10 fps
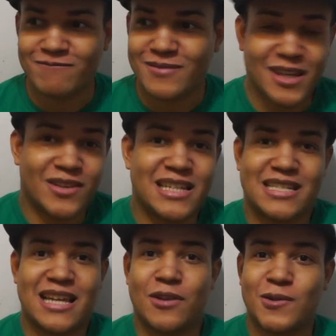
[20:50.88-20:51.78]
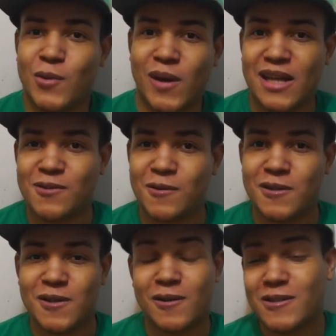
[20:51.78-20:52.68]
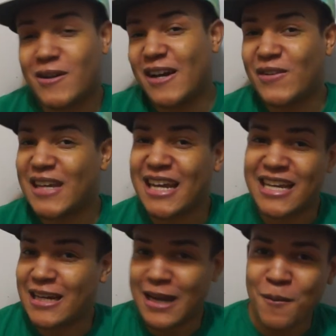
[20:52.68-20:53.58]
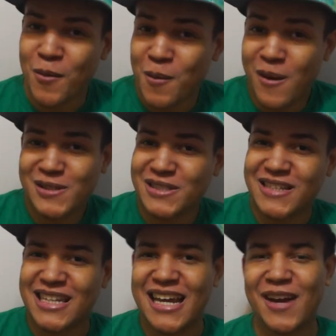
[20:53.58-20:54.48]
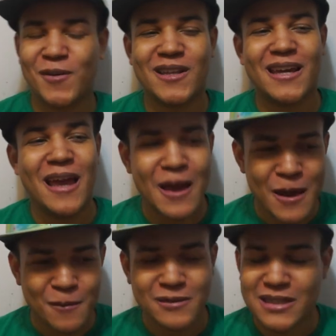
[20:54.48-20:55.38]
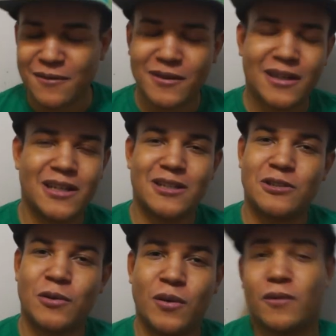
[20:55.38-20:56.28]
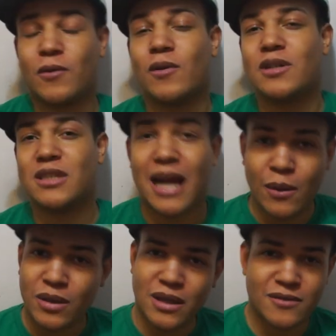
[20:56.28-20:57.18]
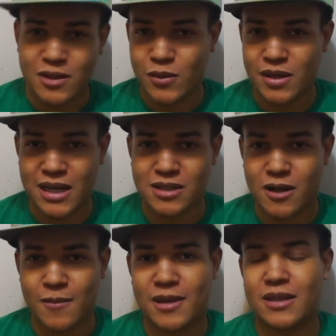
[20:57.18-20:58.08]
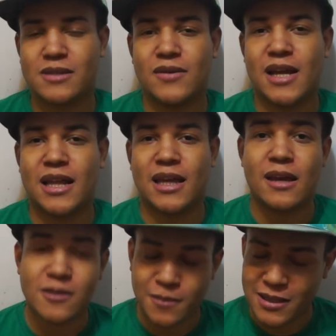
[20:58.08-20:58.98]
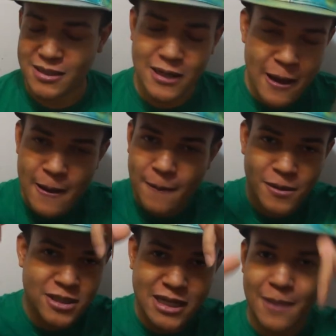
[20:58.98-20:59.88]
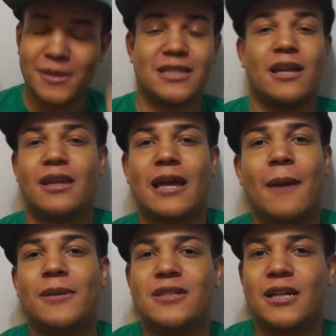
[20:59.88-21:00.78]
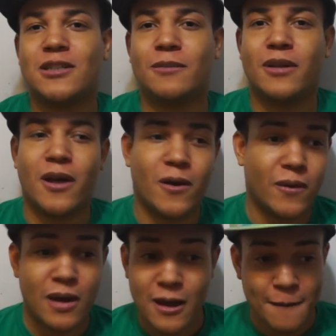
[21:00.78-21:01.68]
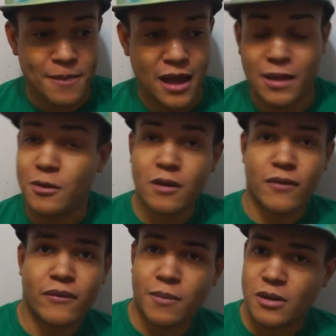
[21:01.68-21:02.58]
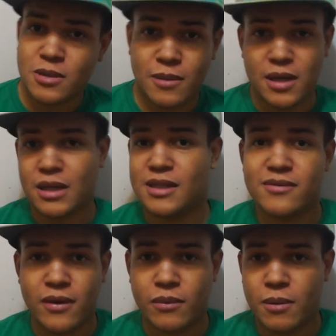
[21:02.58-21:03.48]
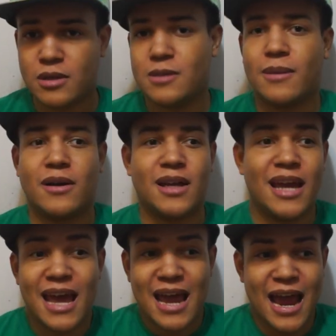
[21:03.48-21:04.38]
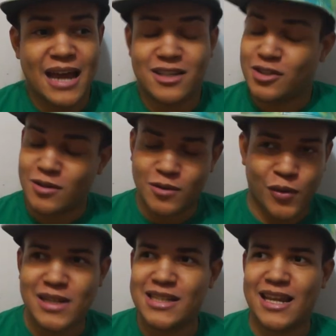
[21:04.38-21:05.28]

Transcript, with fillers: you know, this is how the story ends for the turtles, So I don't think it can get more emotional than that, really. But it's definitely a good story, of course. I would love to know what you guys thought about this finale. So please, put your comments down in the comment section below. Uh, let me know your favorite parts about it, your least favorite parts about it. And it's crazy